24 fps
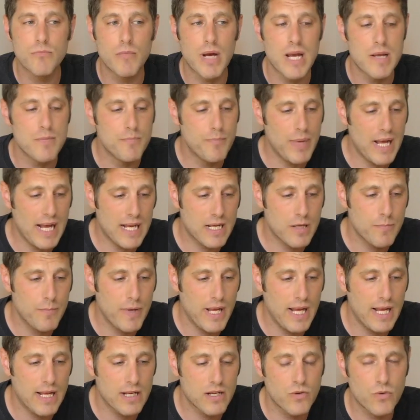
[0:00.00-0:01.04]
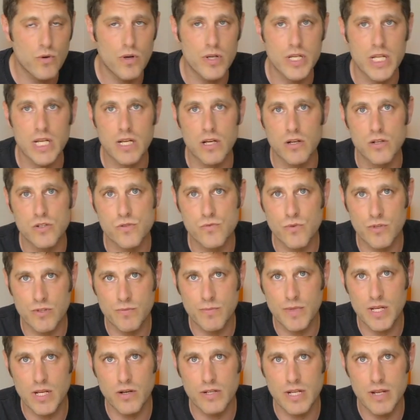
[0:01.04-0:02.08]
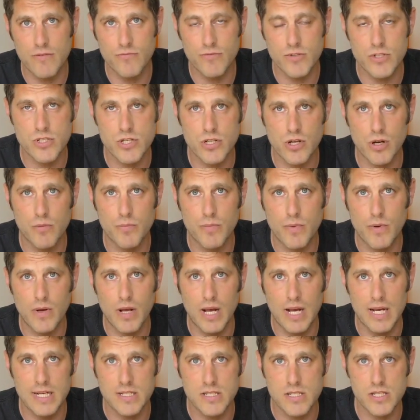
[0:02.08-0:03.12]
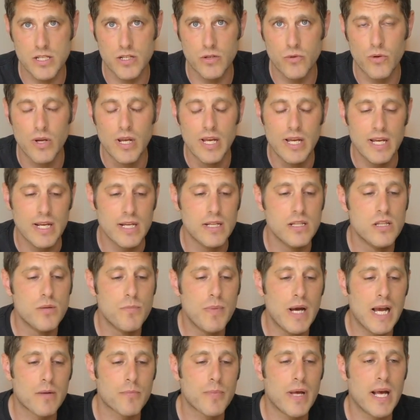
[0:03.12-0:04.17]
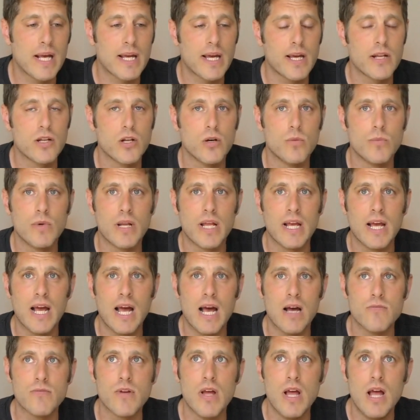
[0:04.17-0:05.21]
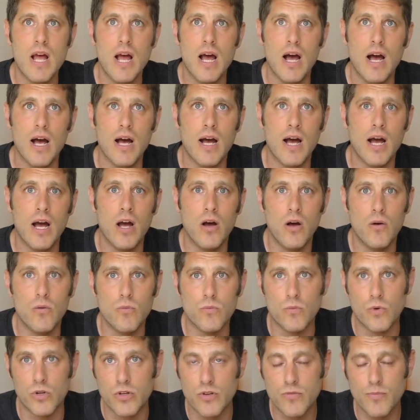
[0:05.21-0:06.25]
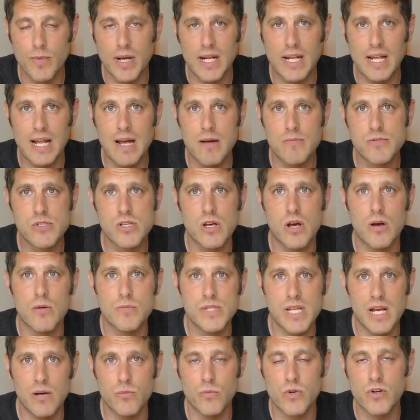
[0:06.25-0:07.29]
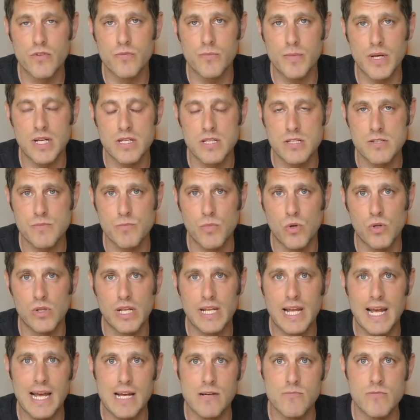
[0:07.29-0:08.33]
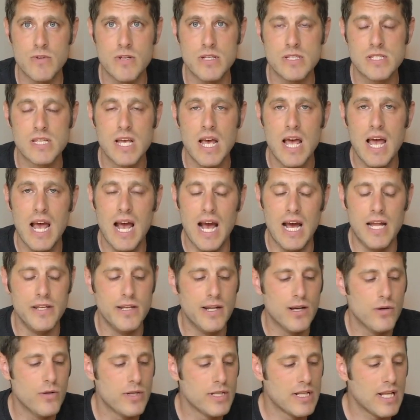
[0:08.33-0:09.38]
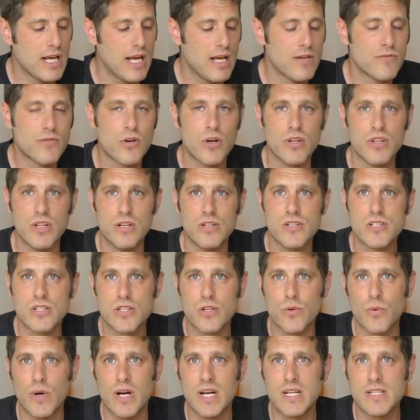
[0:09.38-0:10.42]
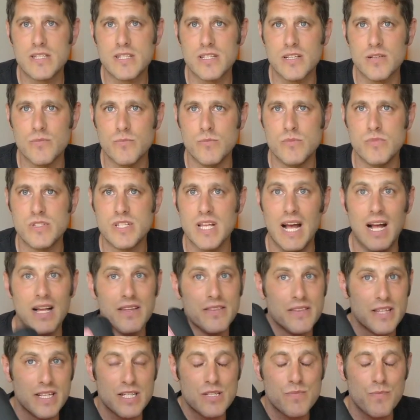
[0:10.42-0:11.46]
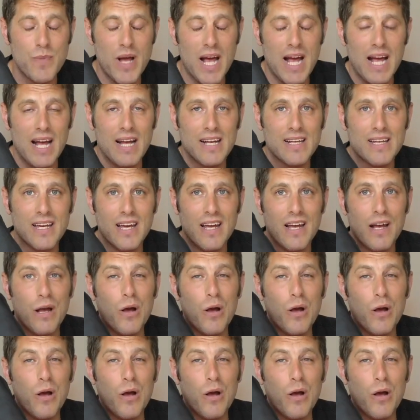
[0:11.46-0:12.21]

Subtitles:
my backpack and it goes with me on every job I do. In the backpack I normally have one of my laptops and one of my smaller cameras, and knowing that I've got those two items and this pack